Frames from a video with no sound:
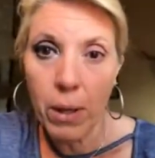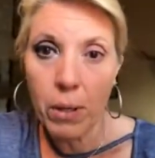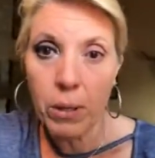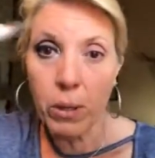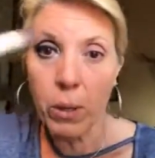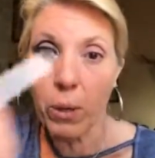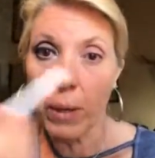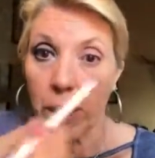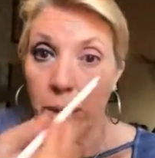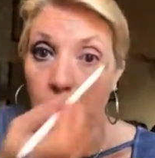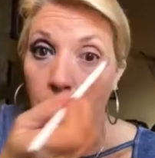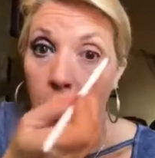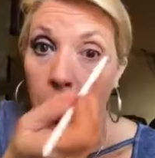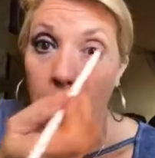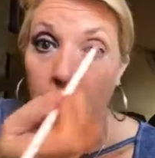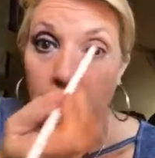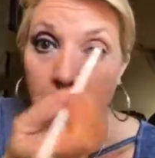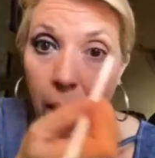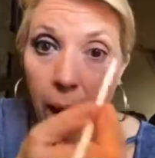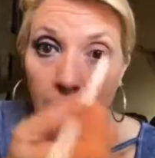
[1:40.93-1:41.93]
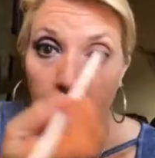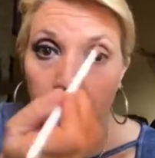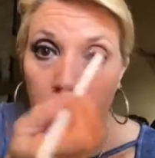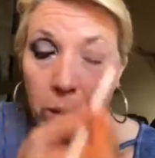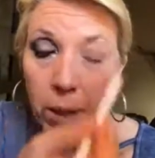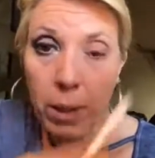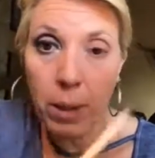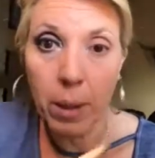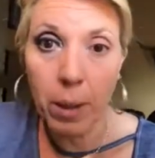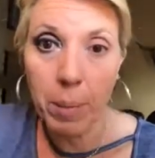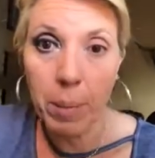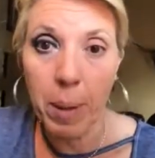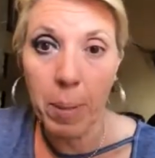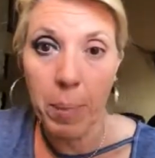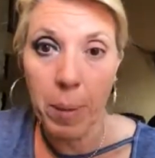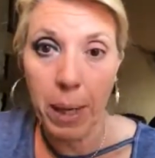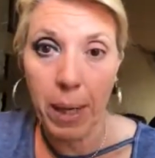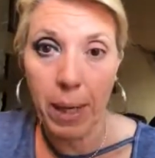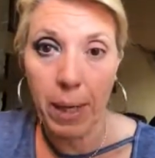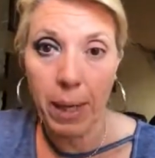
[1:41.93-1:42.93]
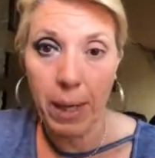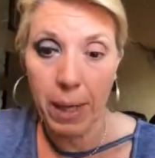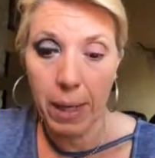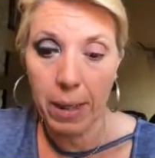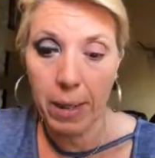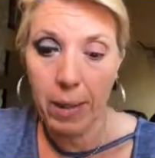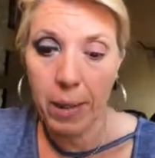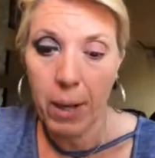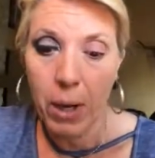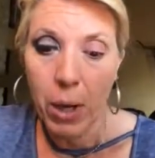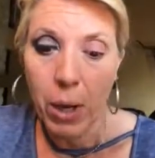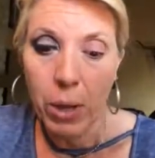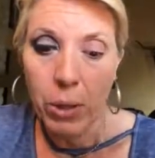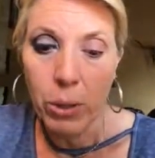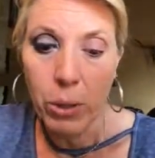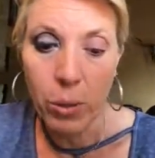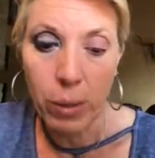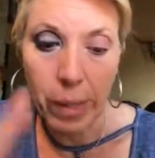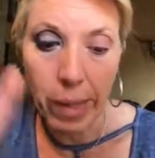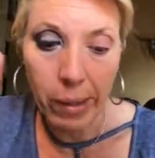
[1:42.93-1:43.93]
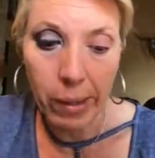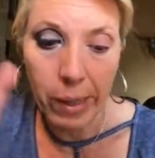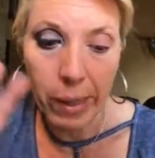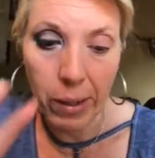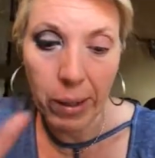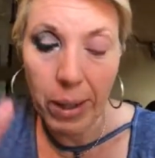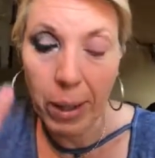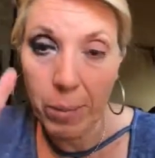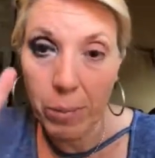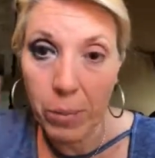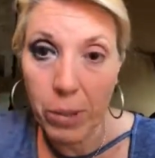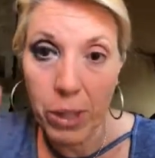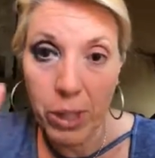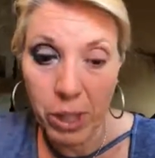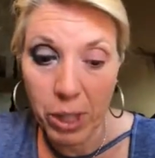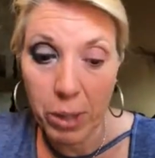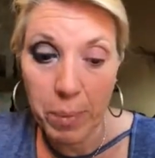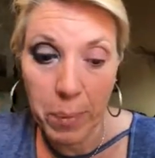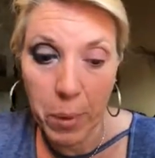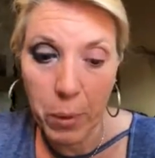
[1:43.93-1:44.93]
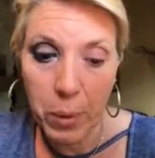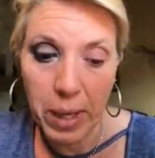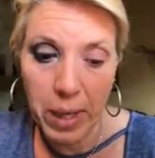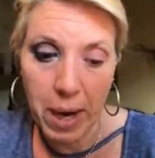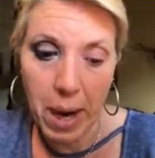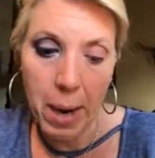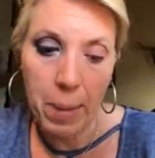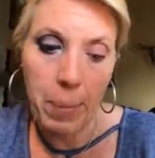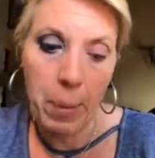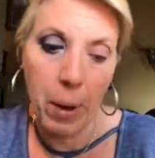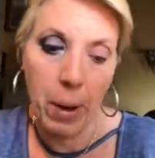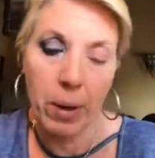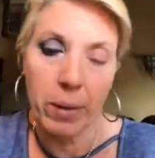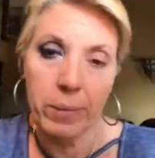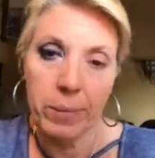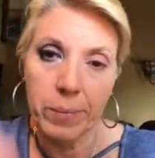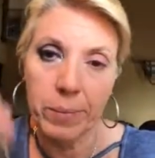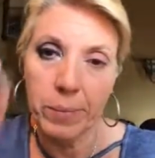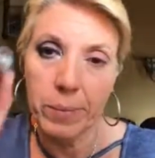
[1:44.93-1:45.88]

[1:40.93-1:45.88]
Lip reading: So that's why this eye looks a little bit pink. So now here comes the smoky eye part.